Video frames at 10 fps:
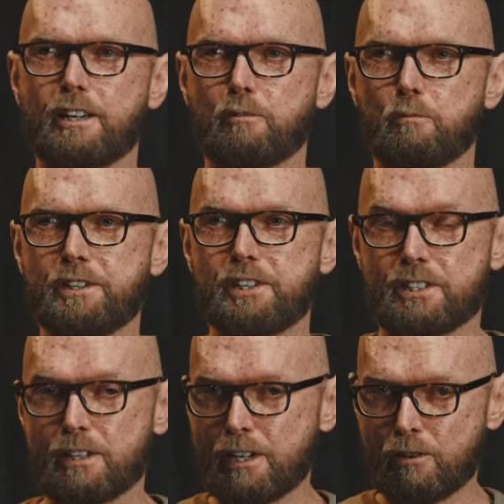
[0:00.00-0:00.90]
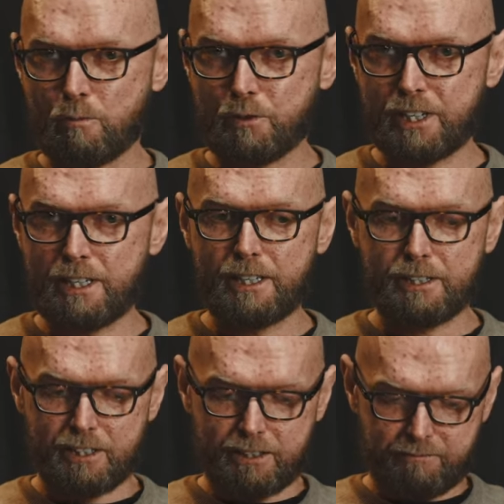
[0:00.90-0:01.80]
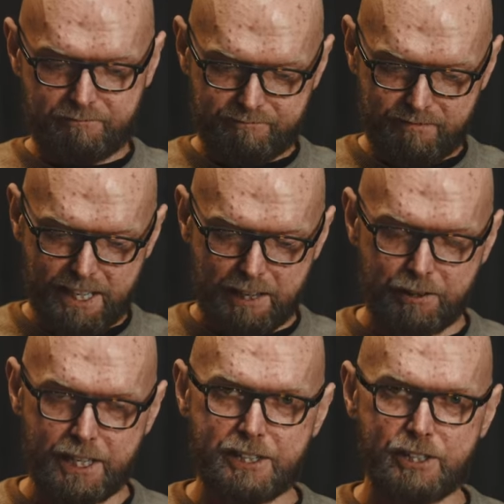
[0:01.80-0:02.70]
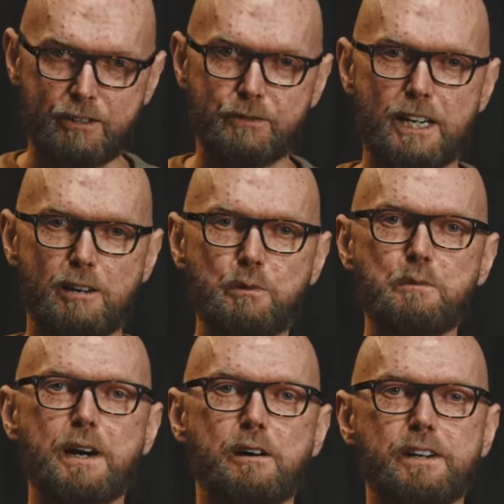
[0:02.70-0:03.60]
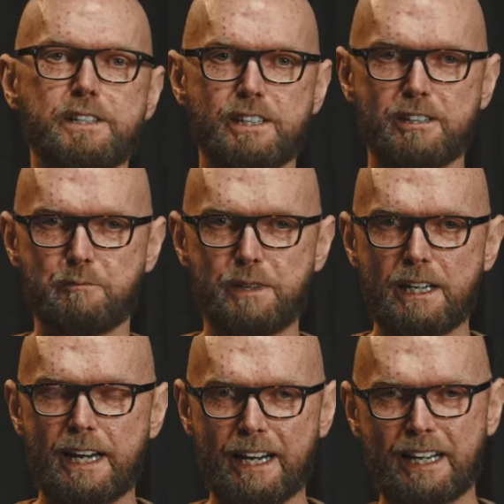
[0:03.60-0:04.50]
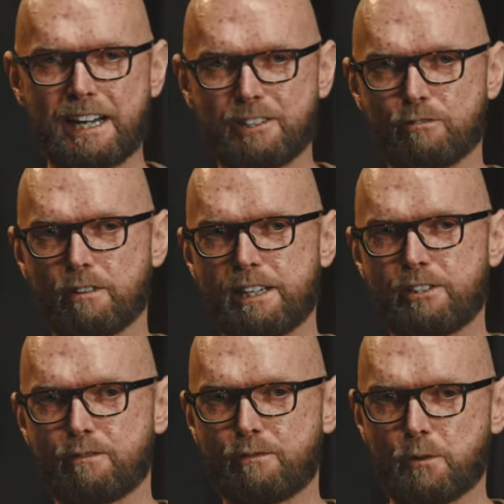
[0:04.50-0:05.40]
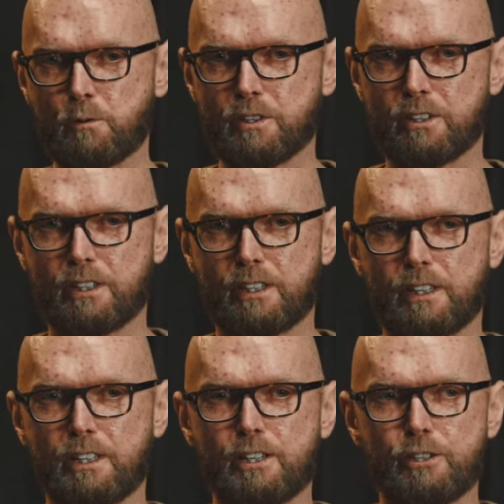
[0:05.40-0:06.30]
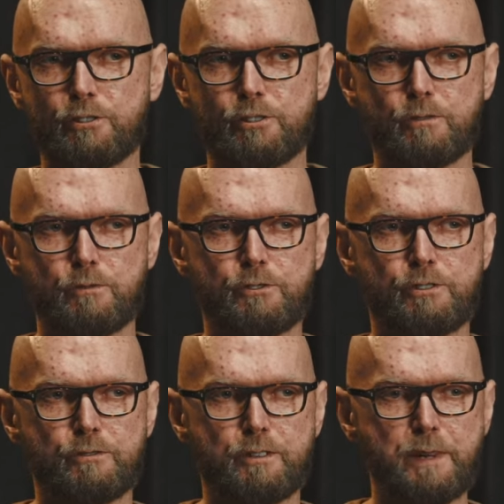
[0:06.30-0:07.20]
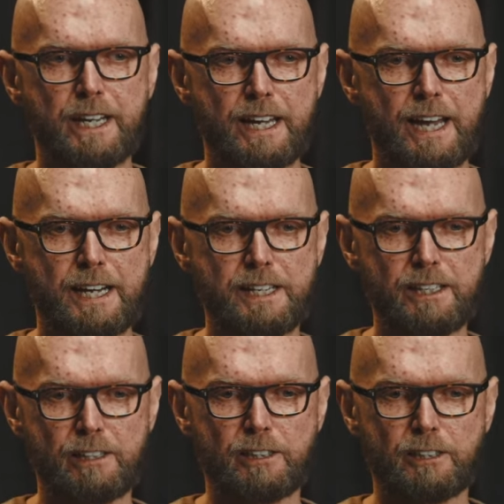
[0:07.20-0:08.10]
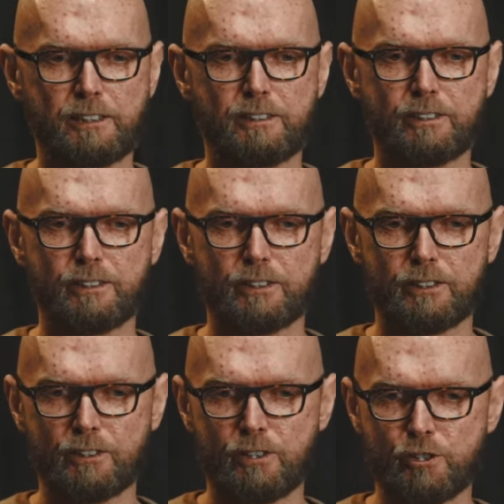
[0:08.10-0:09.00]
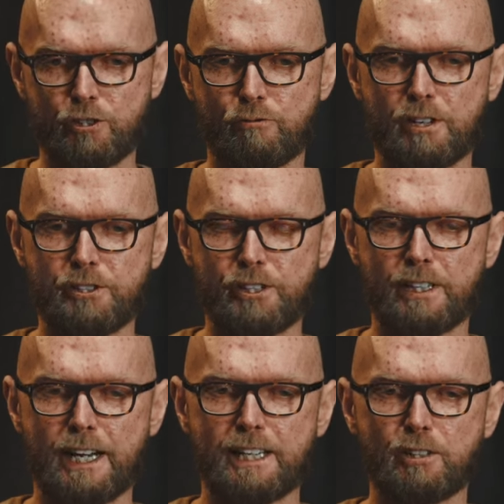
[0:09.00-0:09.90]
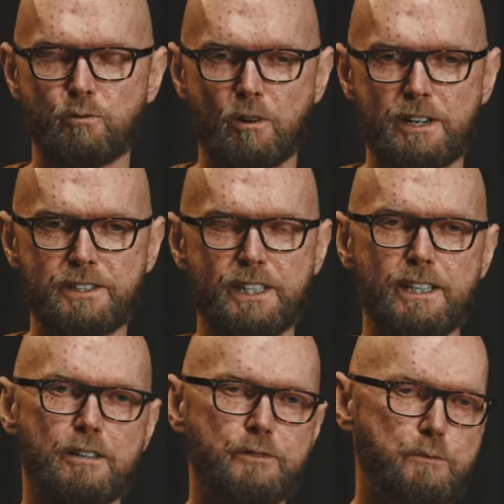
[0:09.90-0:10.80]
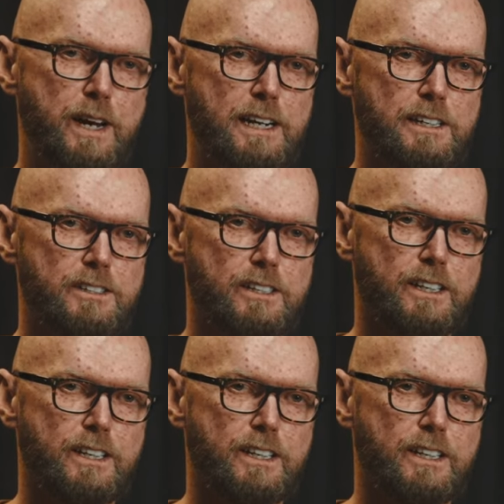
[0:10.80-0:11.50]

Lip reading: which is not a homogeneous degradation of the output power. It's going to be like an isolation fault. So the mechanical construction and quality of the panels